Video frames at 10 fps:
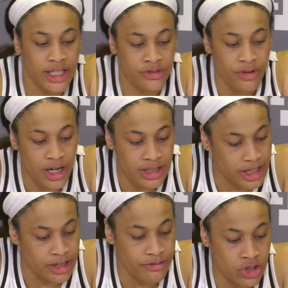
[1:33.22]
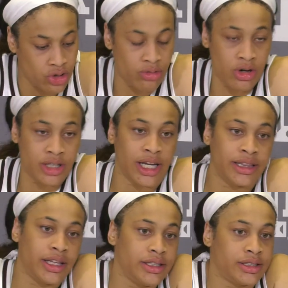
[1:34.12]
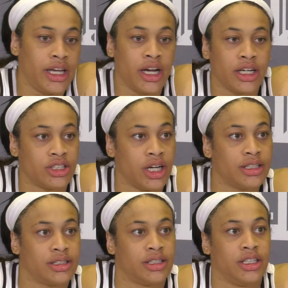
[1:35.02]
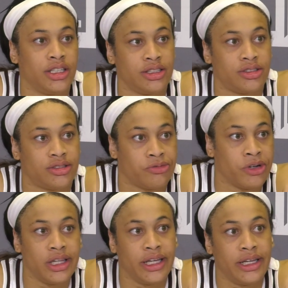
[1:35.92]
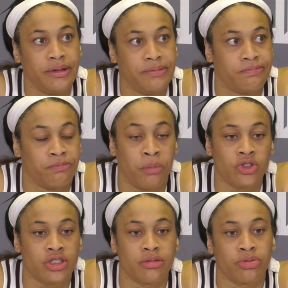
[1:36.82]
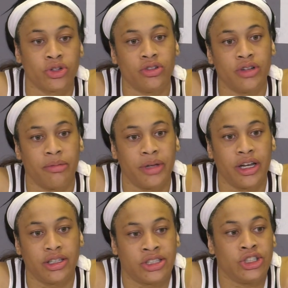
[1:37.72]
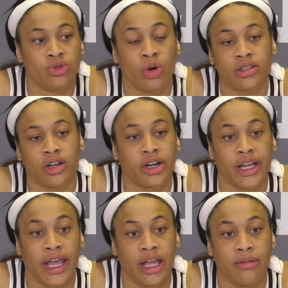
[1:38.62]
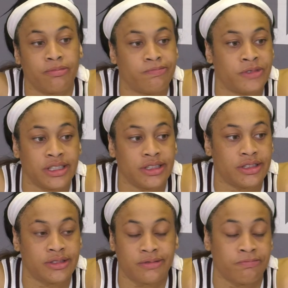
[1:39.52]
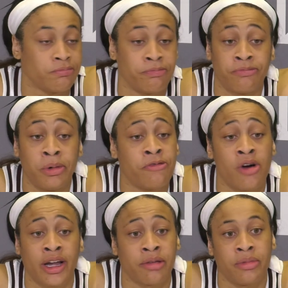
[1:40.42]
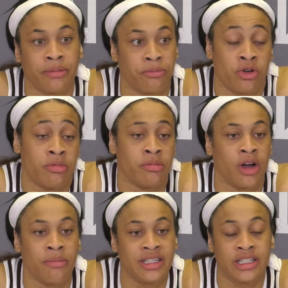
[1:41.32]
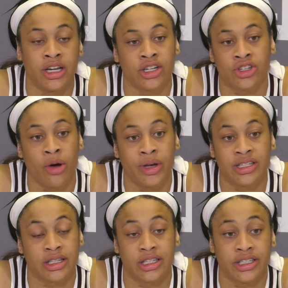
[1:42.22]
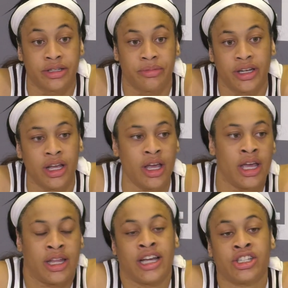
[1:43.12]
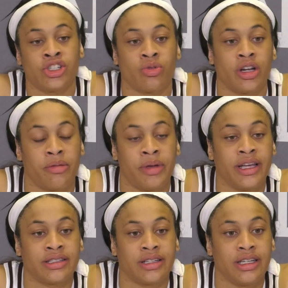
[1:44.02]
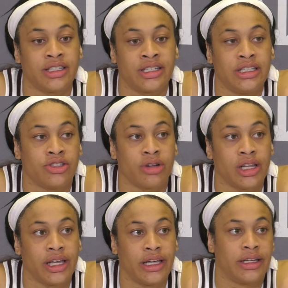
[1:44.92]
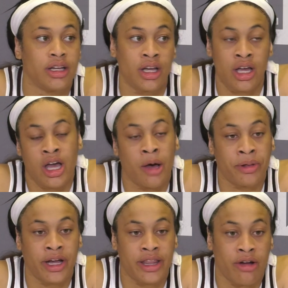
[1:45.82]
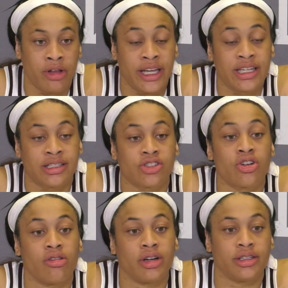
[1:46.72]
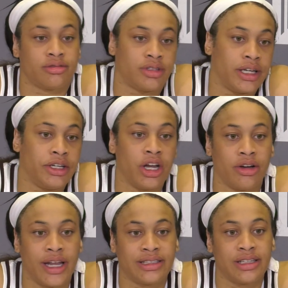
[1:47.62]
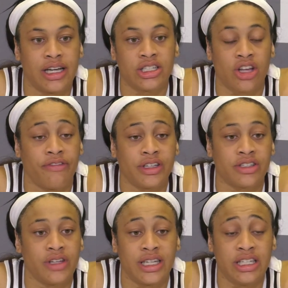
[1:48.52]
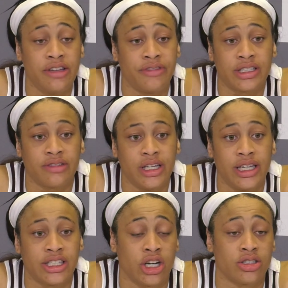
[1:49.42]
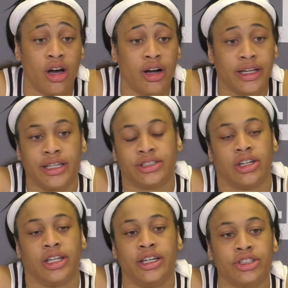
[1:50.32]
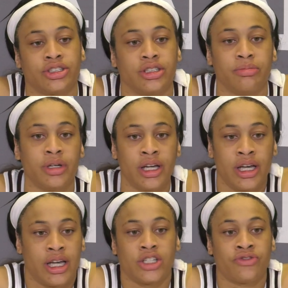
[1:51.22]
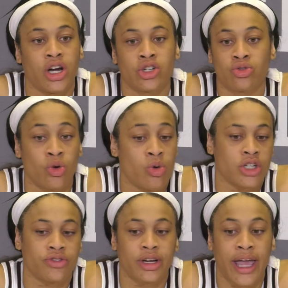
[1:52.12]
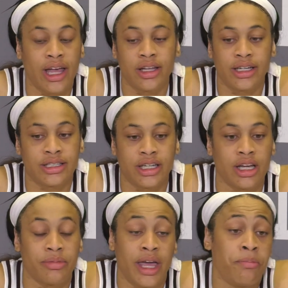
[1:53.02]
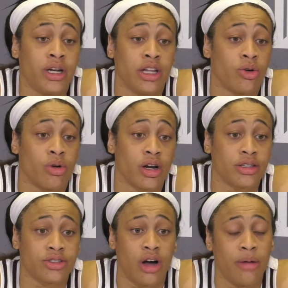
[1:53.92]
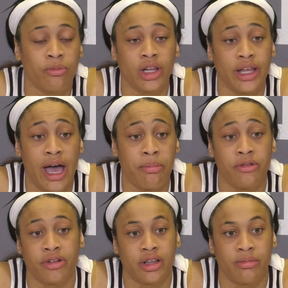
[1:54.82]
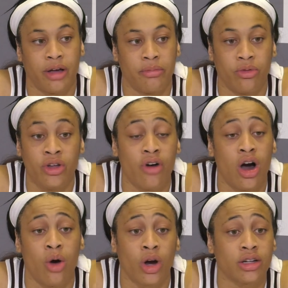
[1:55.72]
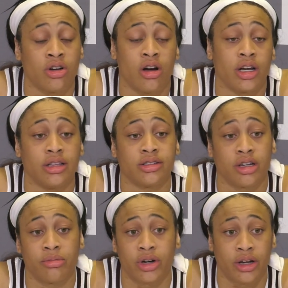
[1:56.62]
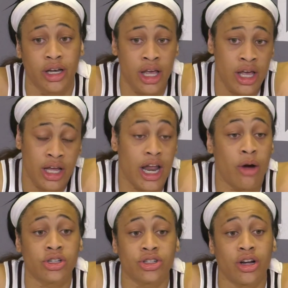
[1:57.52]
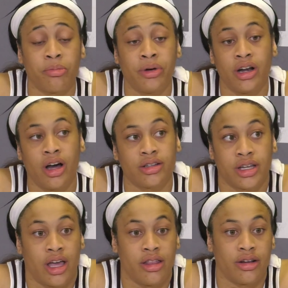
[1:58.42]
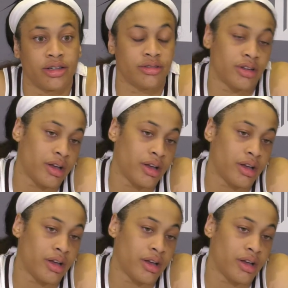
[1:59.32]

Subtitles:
As far as individual awards, I think Ciera Johnson is really most improved. I mean, she's worked on her game since before I can remember. I mean, Ciera's always in the gym, and that's just one of the biggest things. She's really a player that really gets us going, you know, and that's not just offensively, it's defensively, it's her talking, it's her leadership. As far as awards for Kayla and Sham, they put in the work, so I'm really happy for them. I mean, we've all worked hard in the summer, and now we're starting to put it all together.